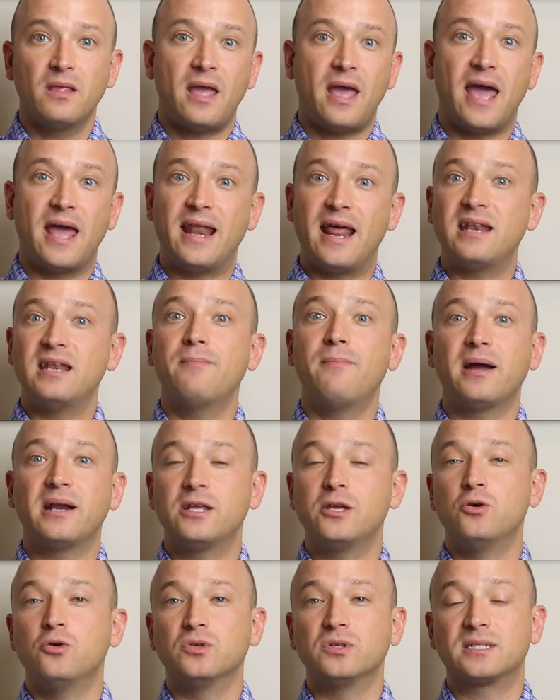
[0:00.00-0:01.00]
And anybody
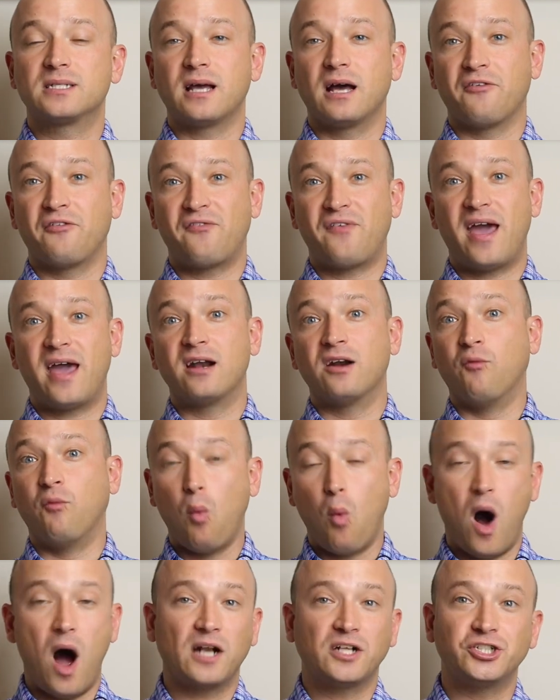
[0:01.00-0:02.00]
who's a fan of
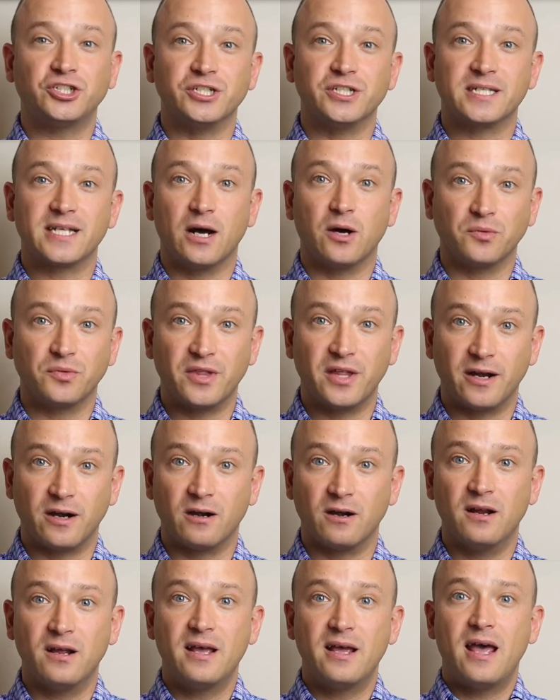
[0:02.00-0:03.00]
watches out
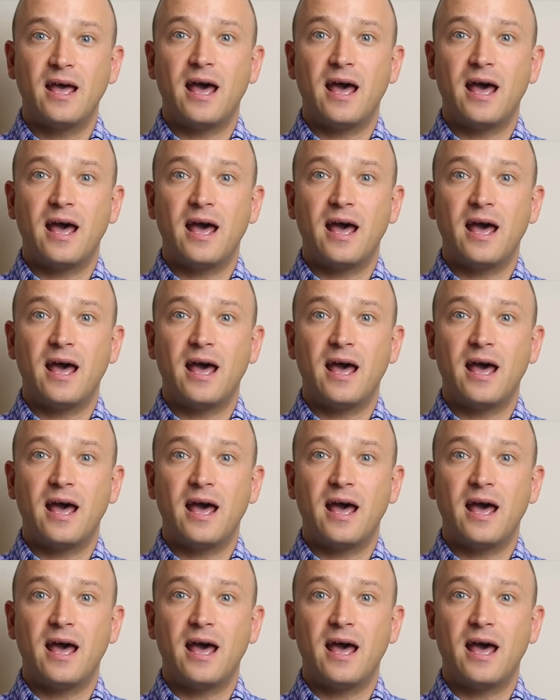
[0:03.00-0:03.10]
there,